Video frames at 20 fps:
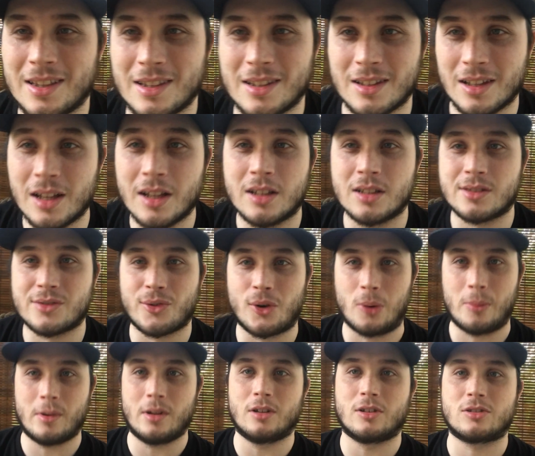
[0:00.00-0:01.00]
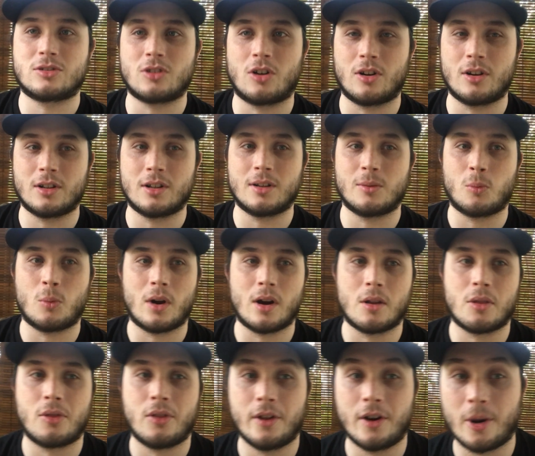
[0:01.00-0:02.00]
His formula started to wear
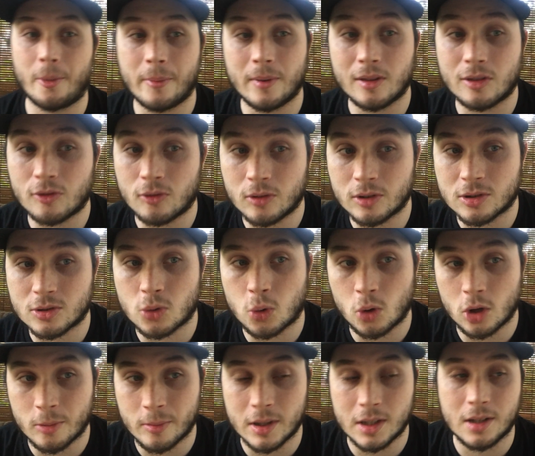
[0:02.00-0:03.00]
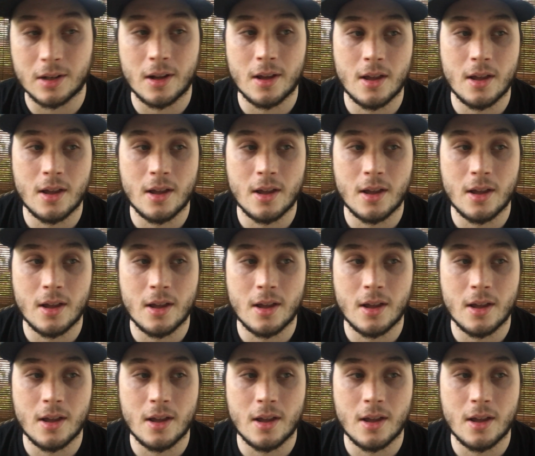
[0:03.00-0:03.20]
thin on me through this tournament.